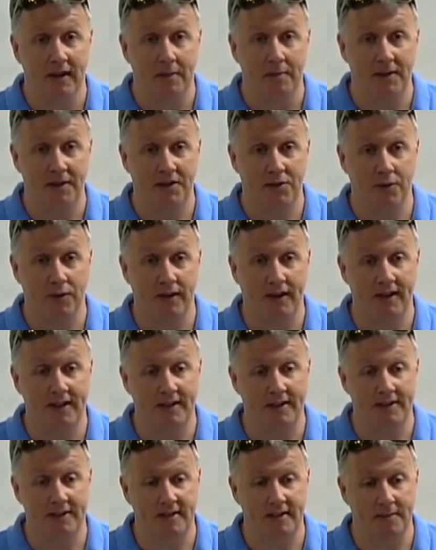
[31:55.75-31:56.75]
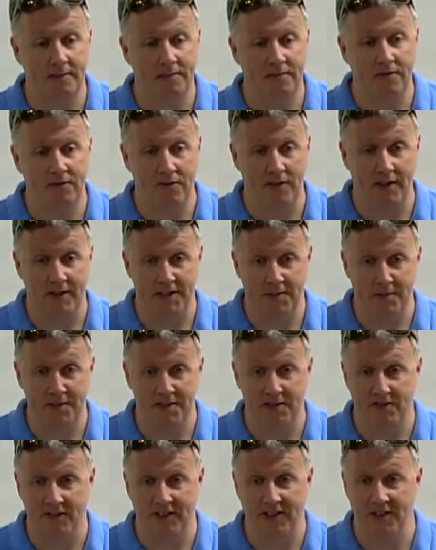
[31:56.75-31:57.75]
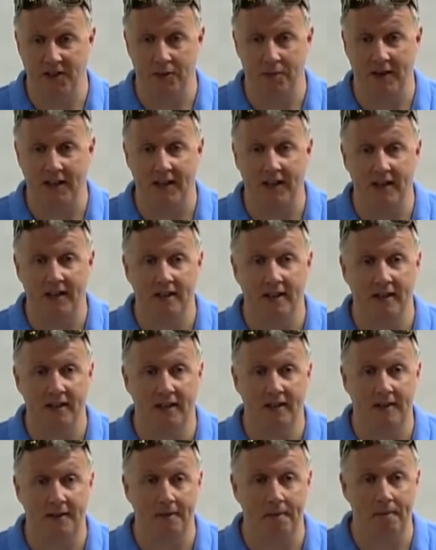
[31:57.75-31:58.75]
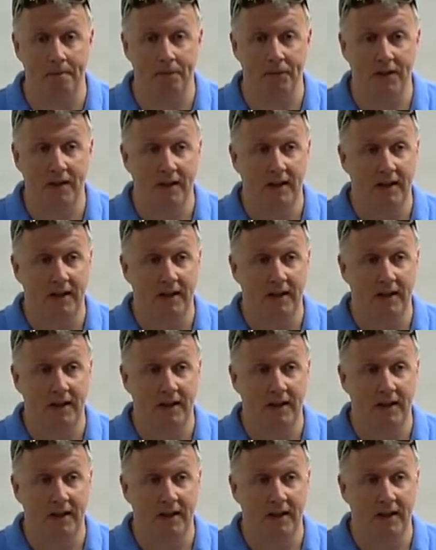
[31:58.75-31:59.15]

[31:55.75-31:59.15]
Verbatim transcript: but is working in some very specific domain, um,